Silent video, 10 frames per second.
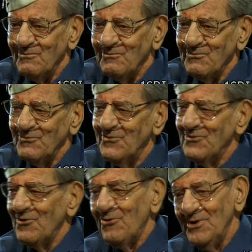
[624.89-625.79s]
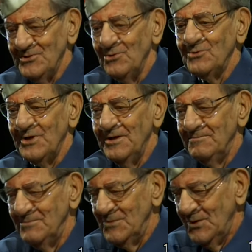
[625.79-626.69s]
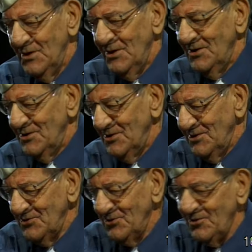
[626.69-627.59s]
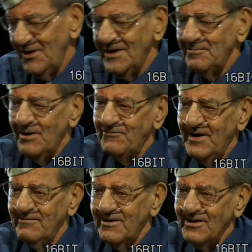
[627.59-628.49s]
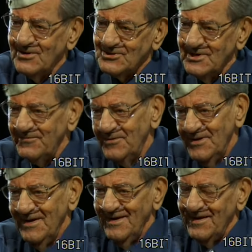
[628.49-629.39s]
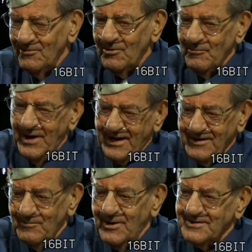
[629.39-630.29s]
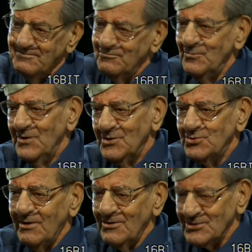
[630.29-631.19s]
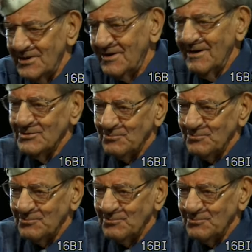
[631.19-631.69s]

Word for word: Oh, okay. So I had about $500 left. I went back and about two hours later I was broke.